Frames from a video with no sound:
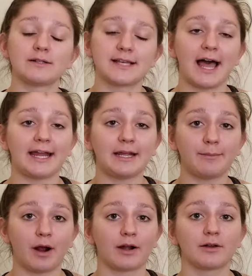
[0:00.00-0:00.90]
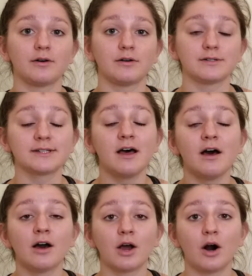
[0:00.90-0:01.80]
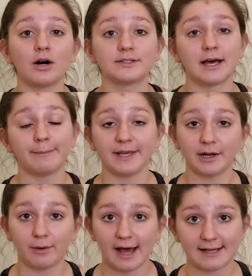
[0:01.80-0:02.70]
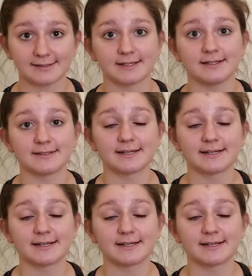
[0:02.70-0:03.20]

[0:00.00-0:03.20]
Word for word: tiny particles called amino acids.